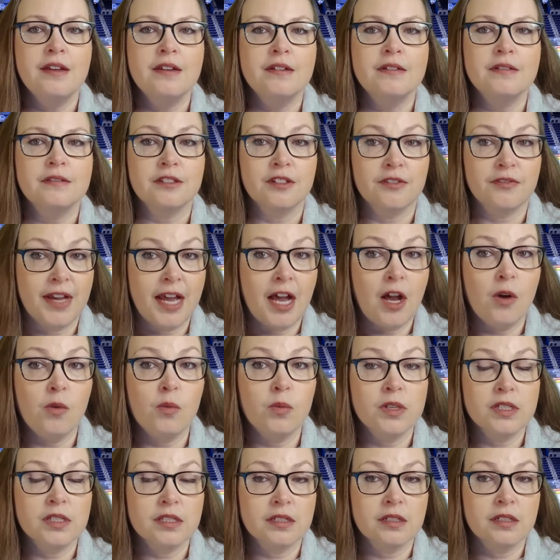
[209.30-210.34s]
Laval
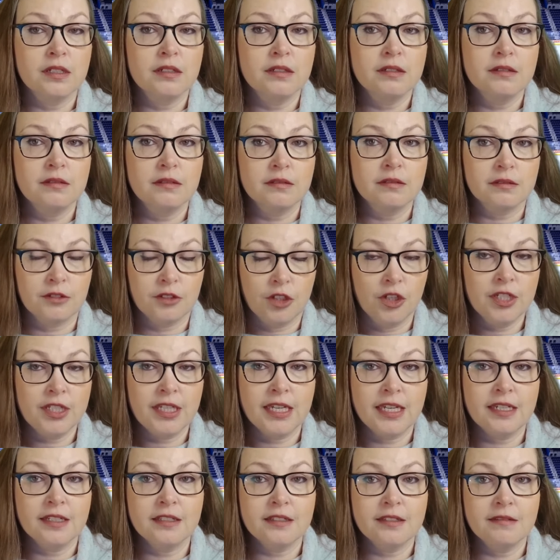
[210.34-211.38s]
was
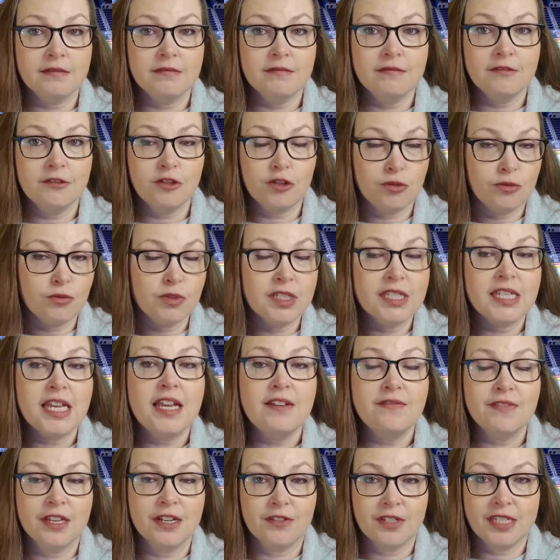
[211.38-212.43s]
looking to
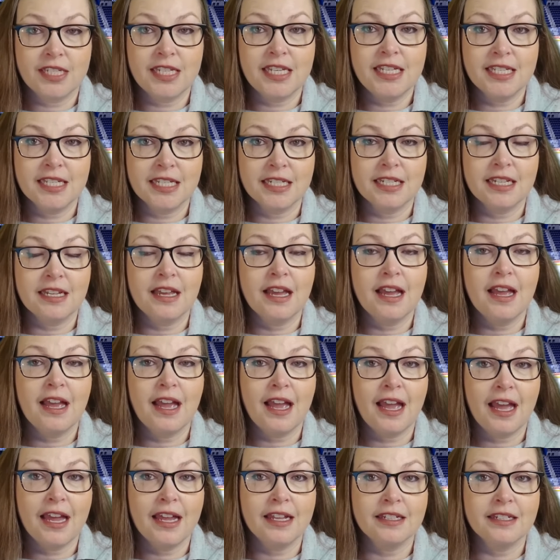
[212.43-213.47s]
save their season
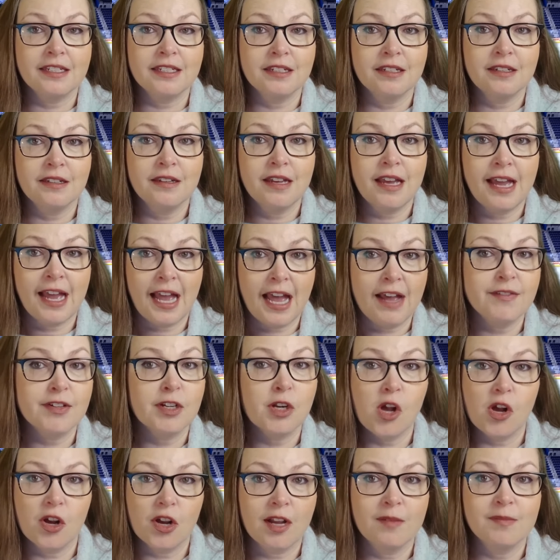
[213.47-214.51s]
and have it
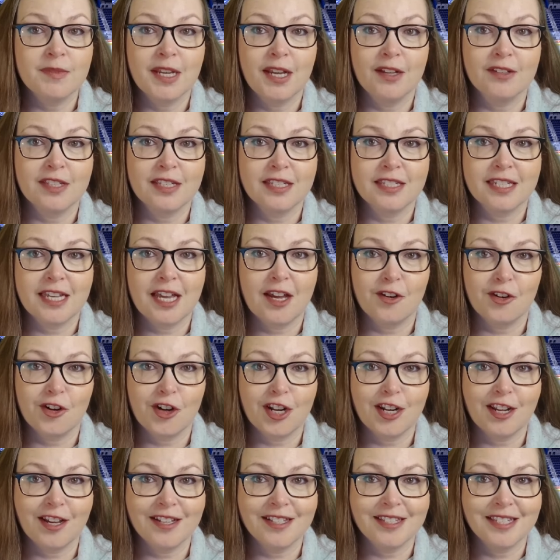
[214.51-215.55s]
all come down to
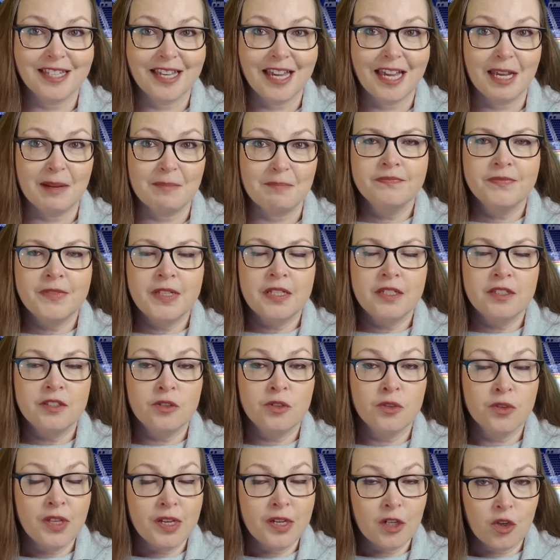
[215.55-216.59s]
Saturday night's game.
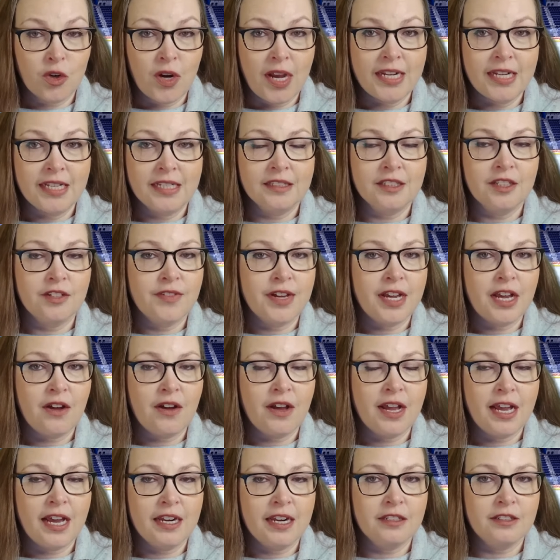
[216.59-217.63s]
To their credit, Laval
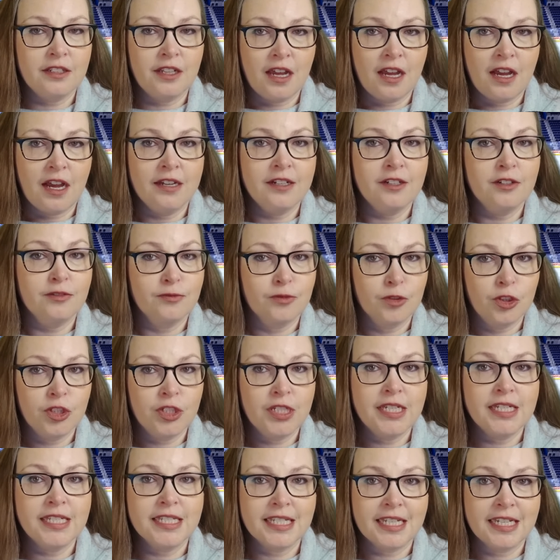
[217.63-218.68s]
had a lot of
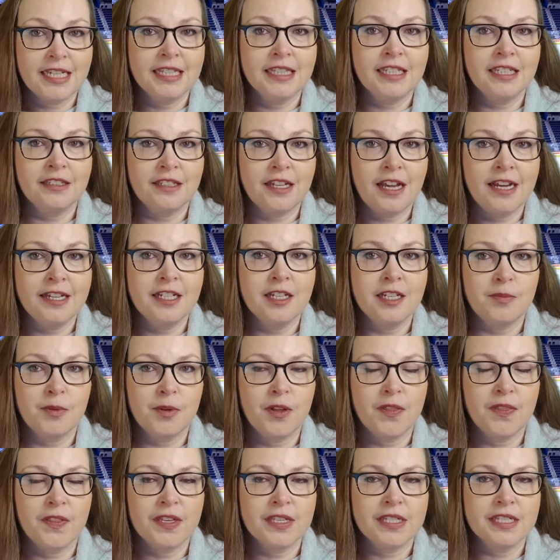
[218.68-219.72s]
rookies in the lineup
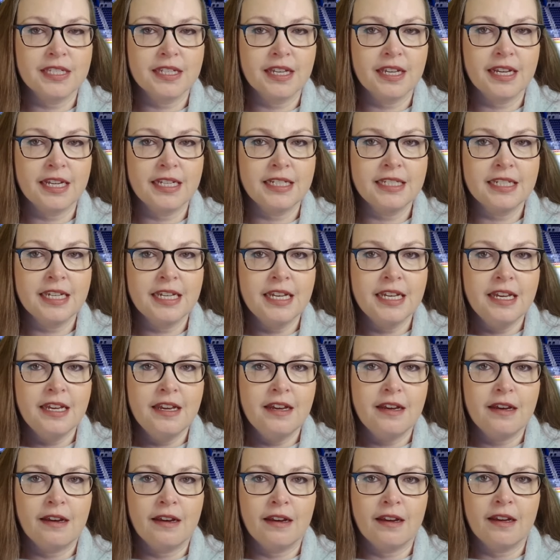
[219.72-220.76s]
on this night.
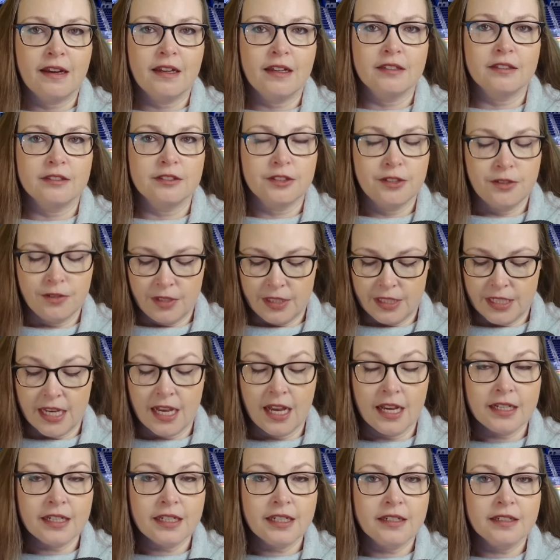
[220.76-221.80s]
Uh, Luke
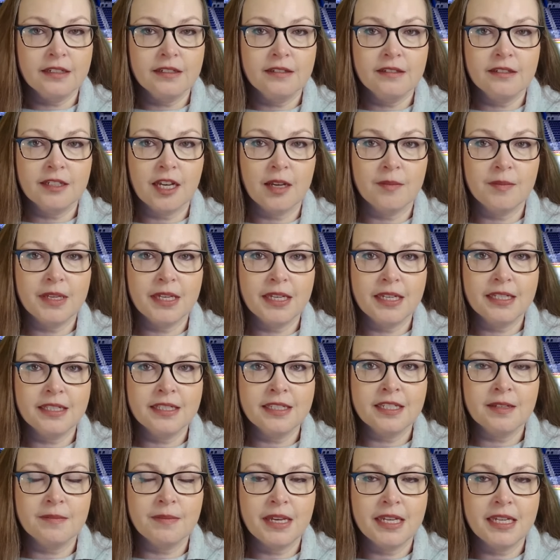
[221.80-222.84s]
Tuch coming in
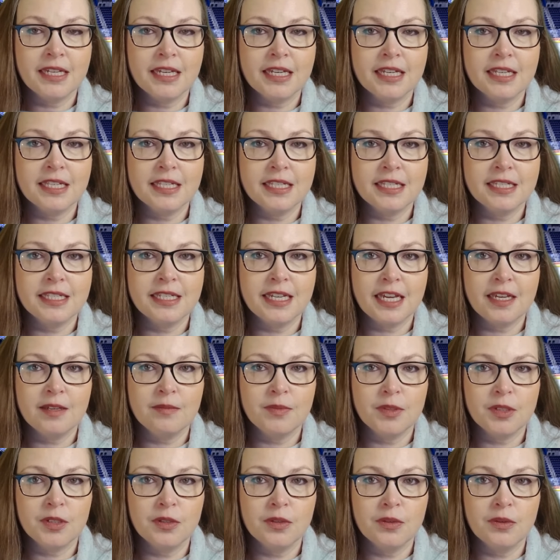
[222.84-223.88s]
to make his
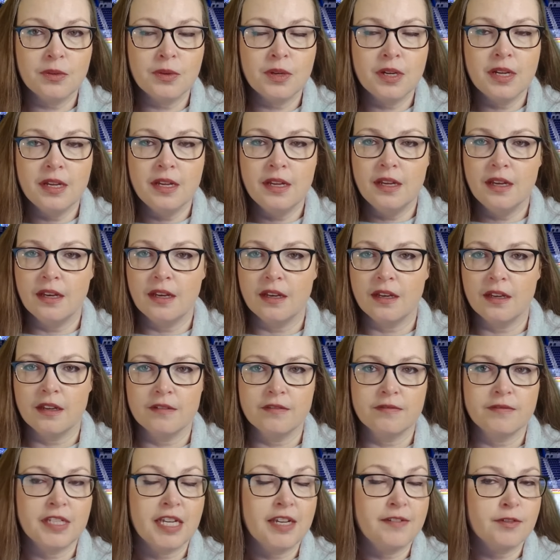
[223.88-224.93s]
debut.
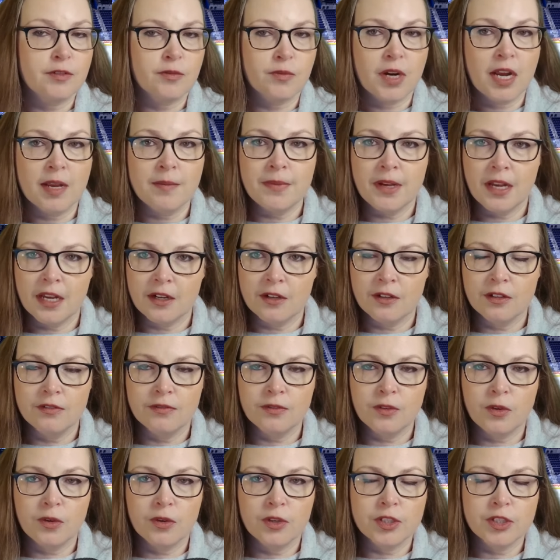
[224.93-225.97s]
Uh, David Reinbacher,
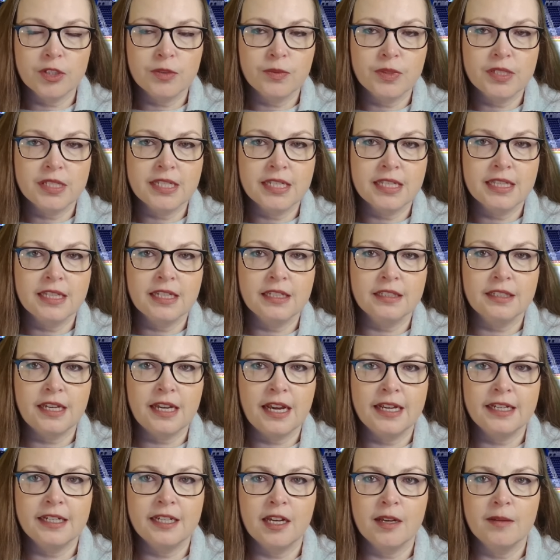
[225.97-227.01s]
of course, was in the
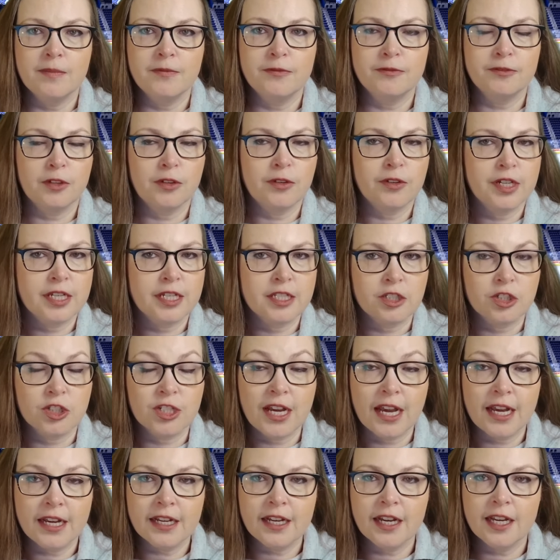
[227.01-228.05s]
lineup. Florian
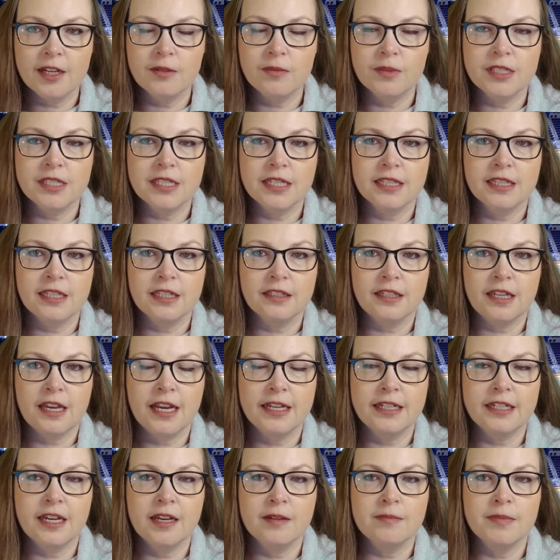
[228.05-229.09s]
Xhekaj was in the
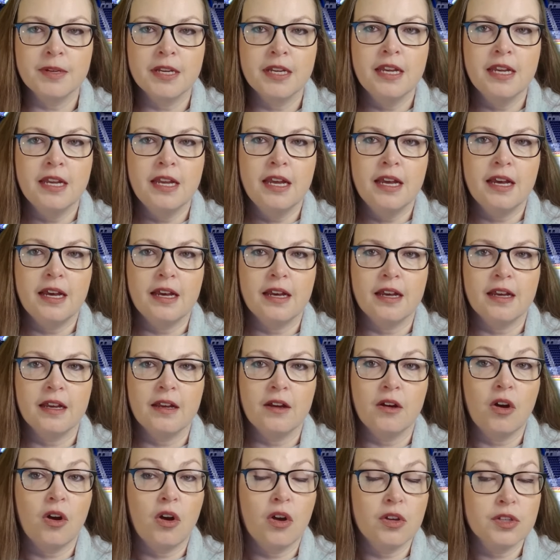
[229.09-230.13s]
lineup.
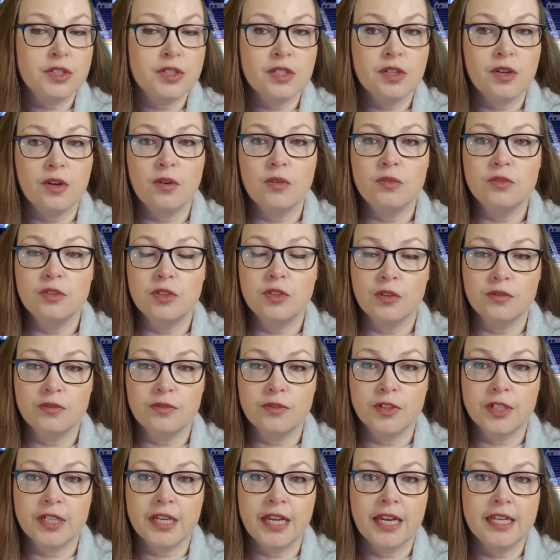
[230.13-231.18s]
Uh, also, don't
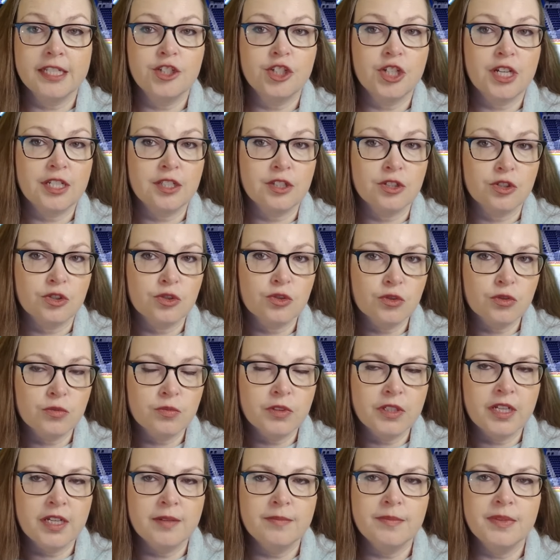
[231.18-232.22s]
forget, Jayden
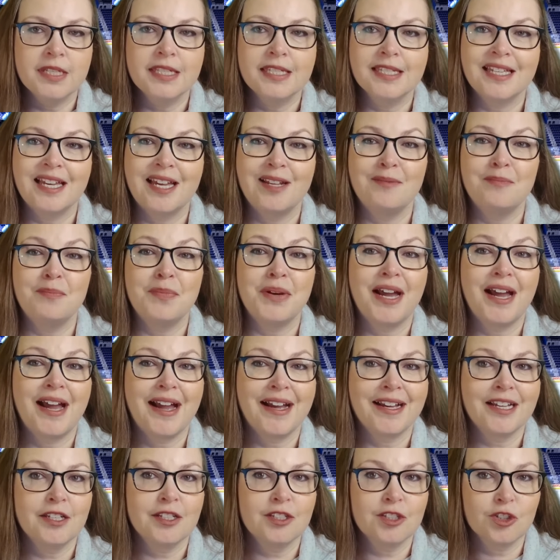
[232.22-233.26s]
Struble had been sent
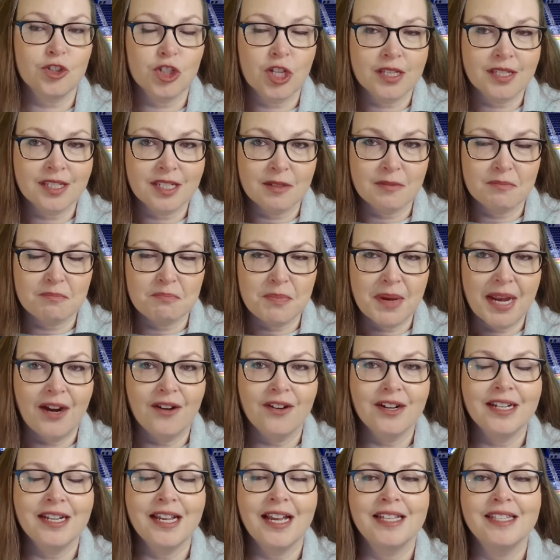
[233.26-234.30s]
back. Justin
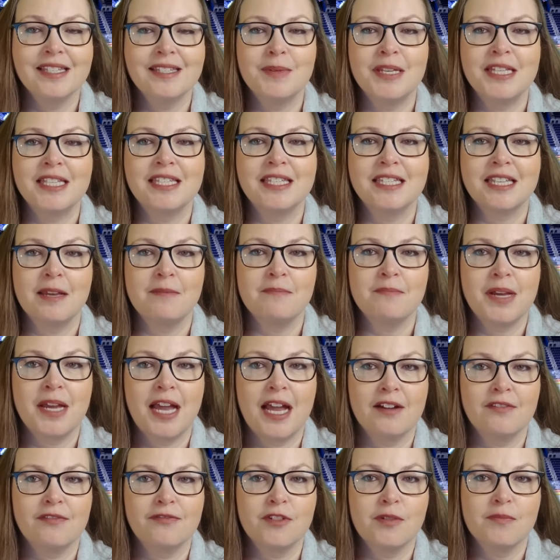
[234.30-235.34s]
Barron had been sent
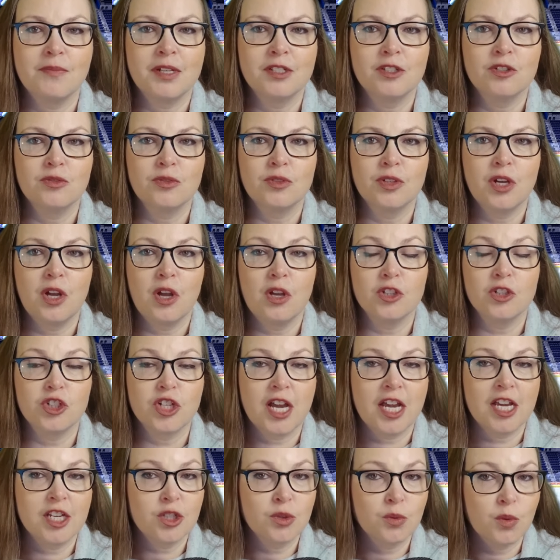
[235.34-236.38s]
back from Montreal.
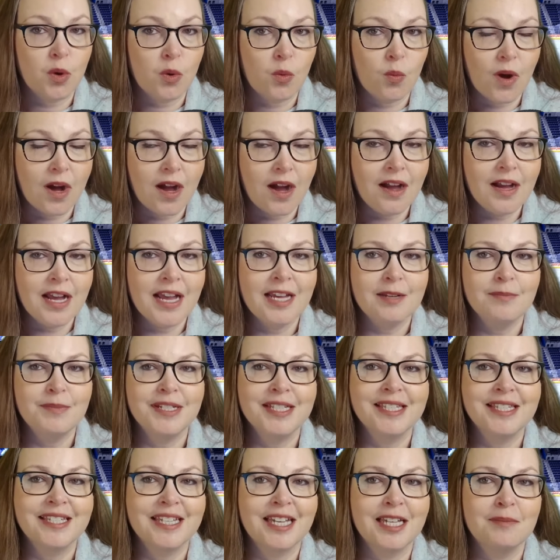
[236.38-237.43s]
Joshua Roy had
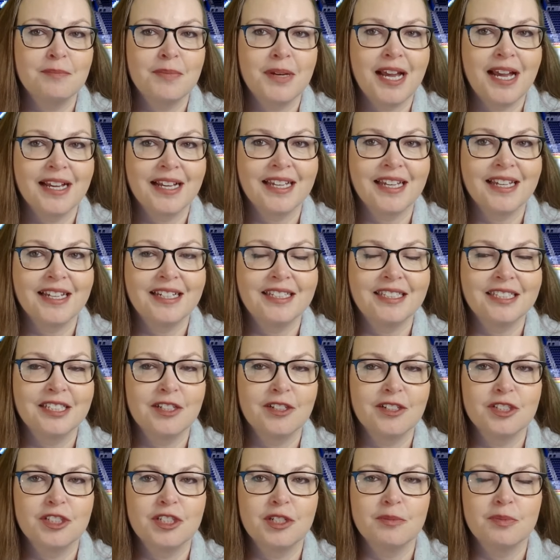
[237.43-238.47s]
been sent back and
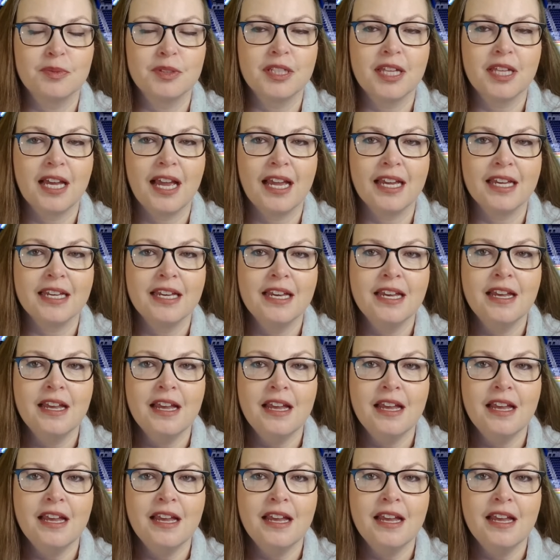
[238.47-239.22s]
cleared to play.